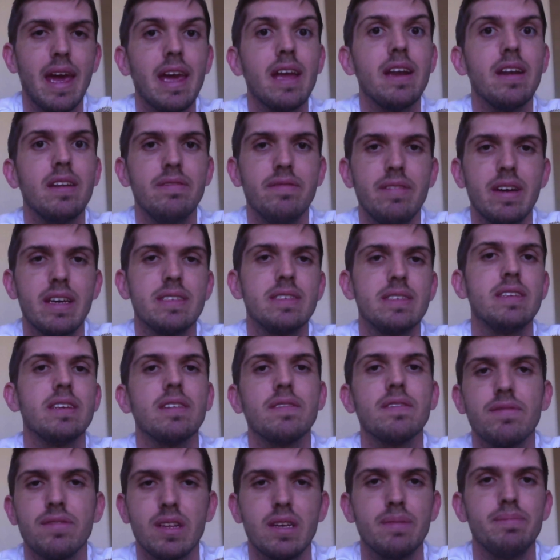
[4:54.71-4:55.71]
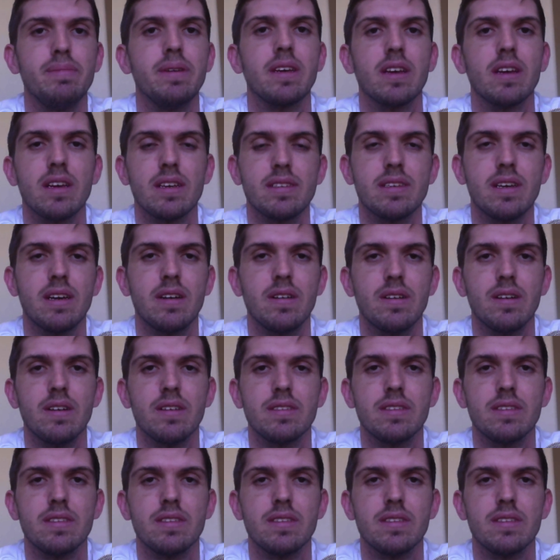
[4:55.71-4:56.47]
and investing, flipping, etc.